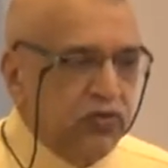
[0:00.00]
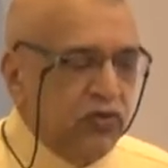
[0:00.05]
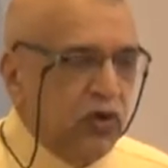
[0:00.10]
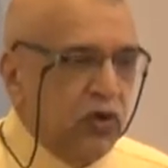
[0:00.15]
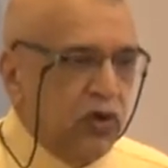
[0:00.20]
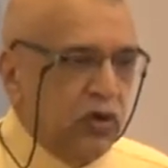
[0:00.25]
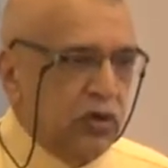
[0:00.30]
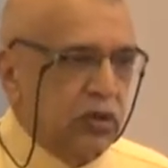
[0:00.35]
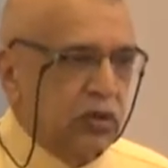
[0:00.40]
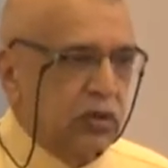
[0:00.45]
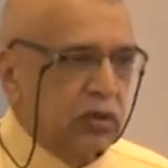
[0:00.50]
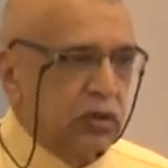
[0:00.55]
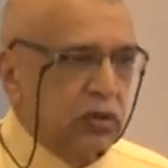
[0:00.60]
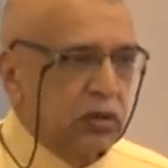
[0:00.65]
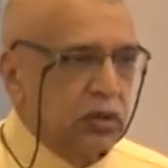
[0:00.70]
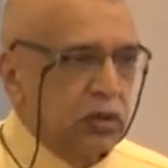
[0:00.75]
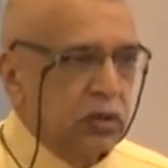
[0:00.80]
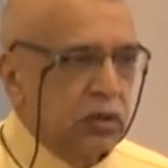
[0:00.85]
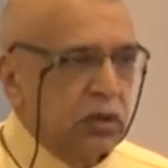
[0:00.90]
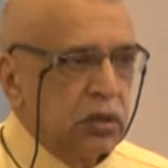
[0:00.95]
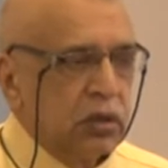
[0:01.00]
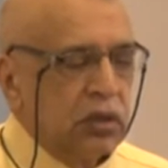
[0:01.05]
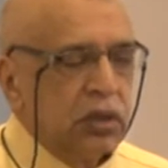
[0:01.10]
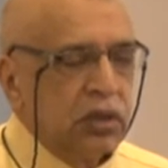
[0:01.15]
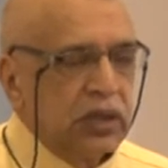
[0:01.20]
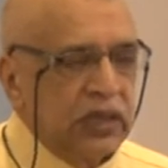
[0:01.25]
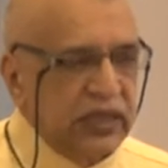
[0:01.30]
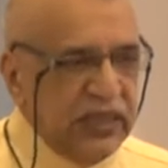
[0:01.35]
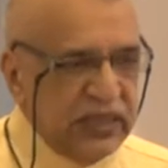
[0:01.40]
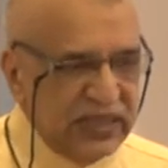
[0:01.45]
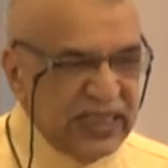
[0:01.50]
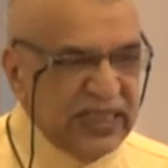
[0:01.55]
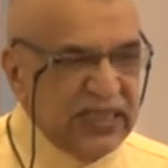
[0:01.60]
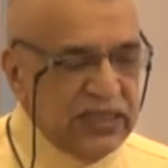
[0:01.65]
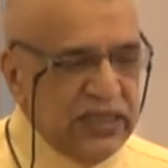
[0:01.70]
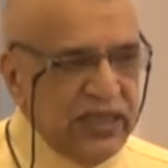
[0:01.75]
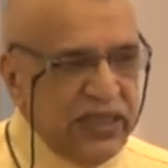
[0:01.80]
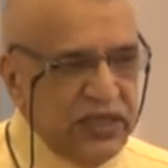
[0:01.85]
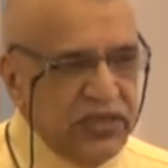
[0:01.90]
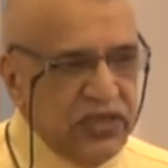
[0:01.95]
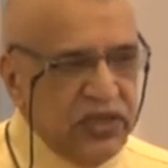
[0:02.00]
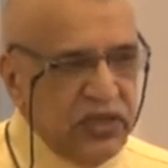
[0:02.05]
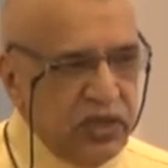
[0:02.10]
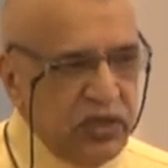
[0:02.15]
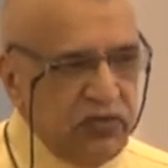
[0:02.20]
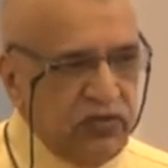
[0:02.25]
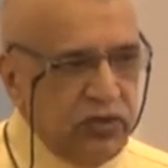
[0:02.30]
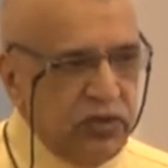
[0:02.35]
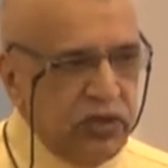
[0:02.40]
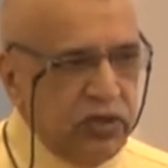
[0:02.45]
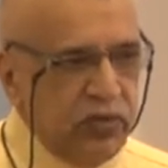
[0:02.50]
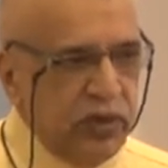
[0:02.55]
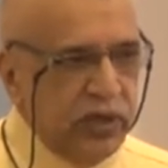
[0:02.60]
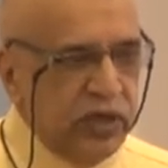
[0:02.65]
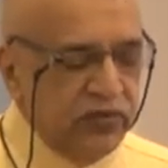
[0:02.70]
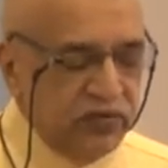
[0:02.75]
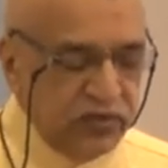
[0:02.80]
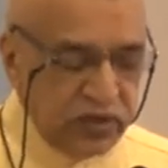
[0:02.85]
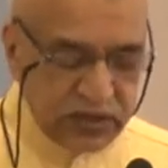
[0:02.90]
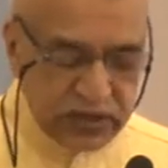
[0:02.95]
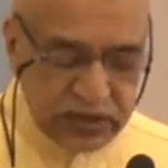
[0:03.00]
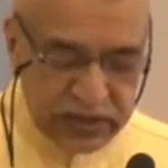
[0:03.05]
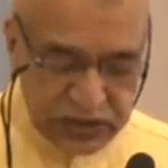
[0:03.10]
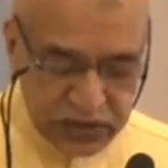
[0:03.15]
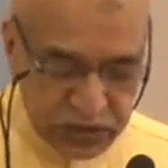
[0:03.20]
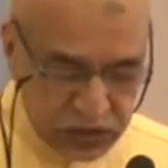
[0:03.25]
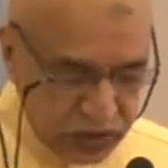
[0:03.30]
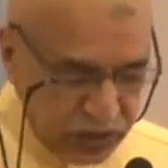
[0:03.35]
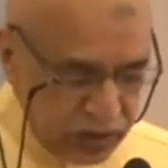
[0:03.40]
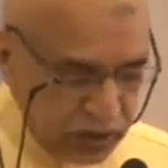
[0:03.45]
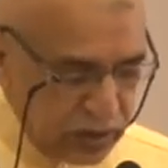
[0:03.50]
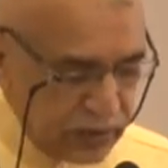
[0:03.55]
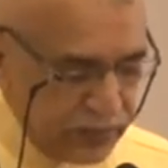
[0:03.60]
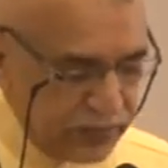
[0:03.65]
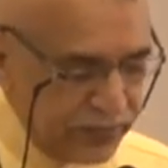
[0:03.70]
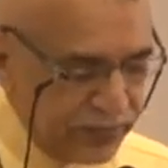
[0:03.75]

for this century, for the 21st century.